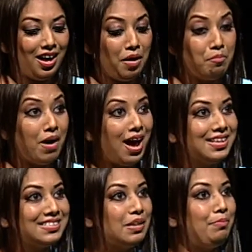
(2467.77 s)
a
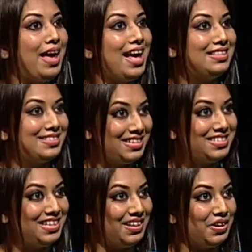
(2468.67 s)
master planned
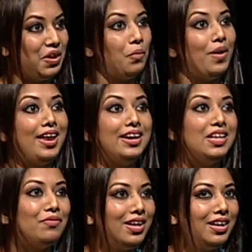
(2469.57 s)
city where
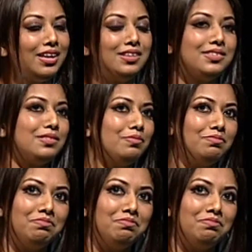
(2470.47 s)
living is